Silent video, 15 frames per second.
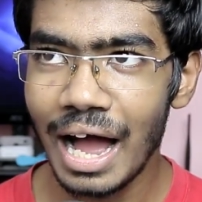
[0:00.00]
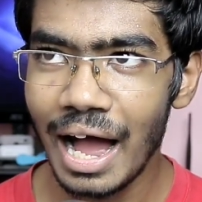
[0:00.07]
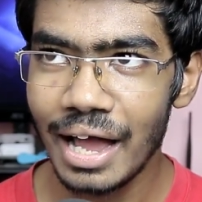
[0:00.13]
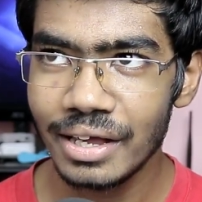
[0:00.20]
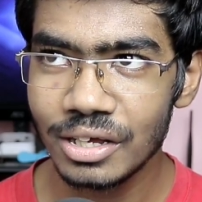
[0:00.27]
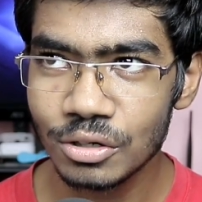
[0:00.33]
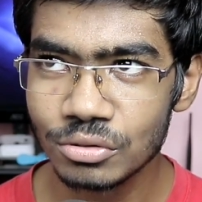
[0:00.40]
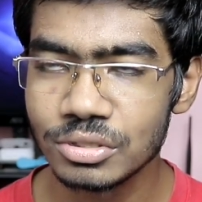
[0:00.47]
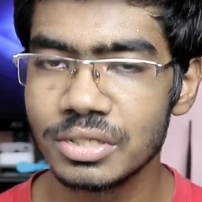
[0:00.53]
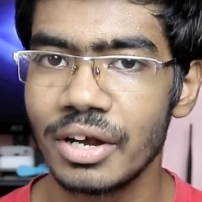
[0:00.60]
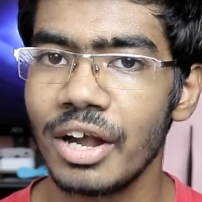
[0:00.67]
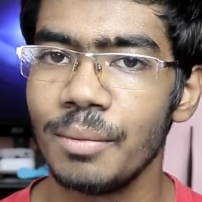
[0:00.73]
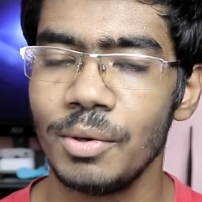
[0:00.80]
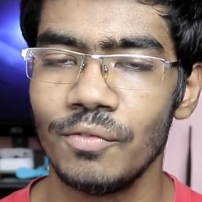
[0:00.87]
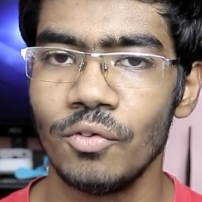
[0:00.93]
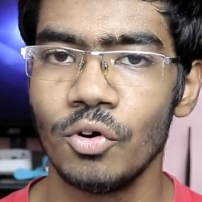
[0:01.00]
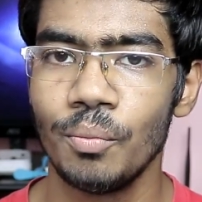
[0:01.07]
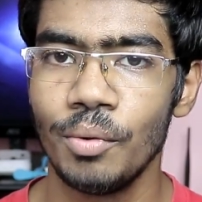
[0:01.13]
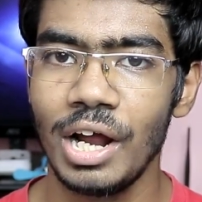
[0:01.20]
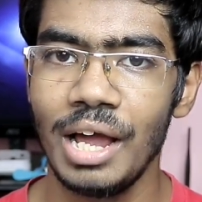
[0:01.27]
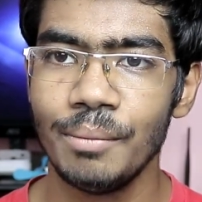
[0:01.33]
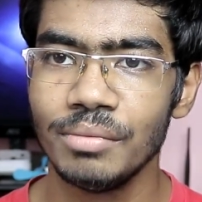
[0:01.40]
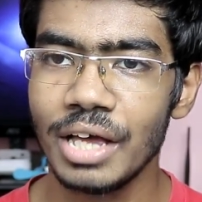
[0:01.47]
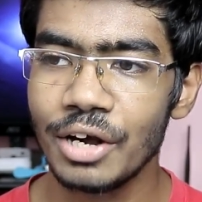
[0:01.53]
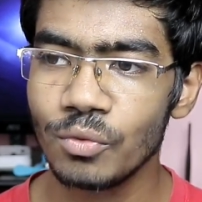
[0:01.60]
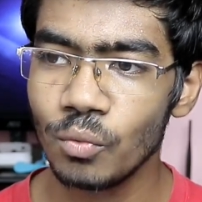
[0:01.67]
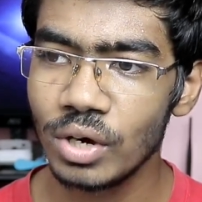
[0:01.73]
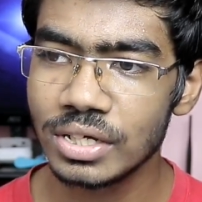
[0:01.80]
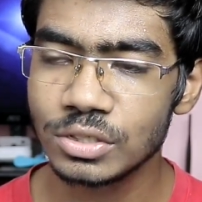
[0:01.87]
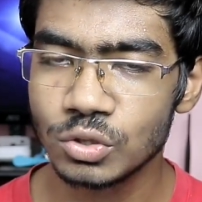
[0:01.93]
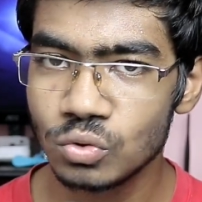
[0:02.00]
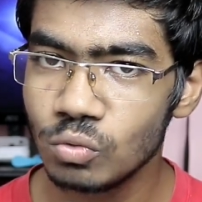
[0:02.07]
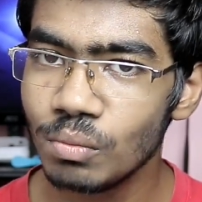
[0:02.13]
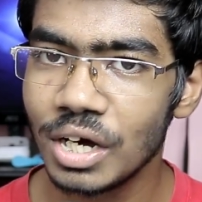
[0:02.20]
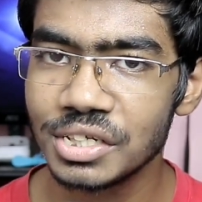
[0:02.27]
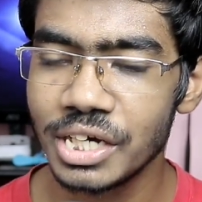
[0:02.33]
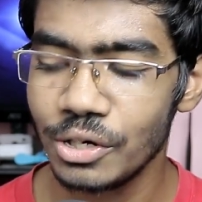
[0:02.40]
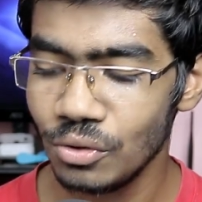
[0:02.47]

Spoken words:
I use the Redmi 4 Prime that weighs too much,